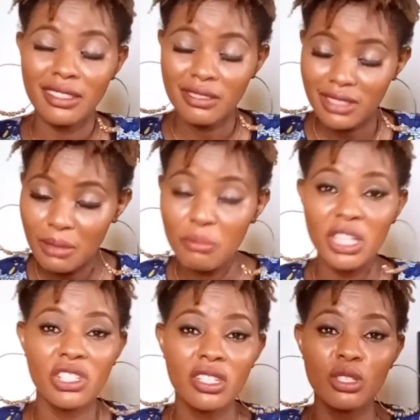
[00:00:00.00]
and the
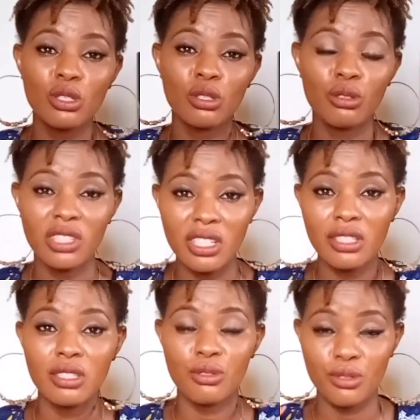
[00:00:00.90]
machines you
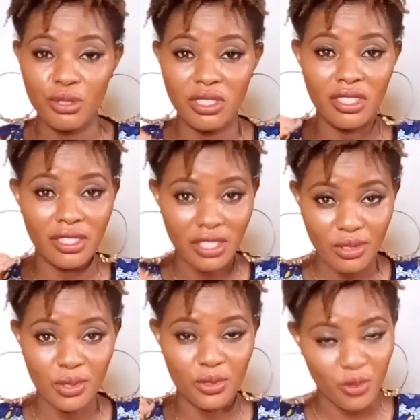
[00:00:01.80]
need to use these
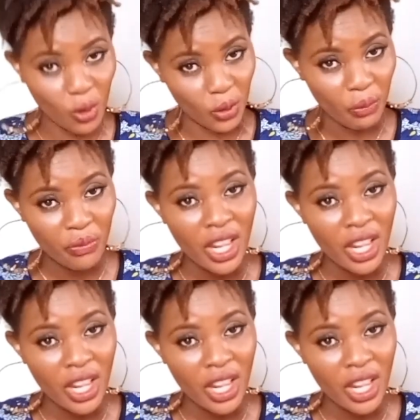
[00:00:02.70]
needles for.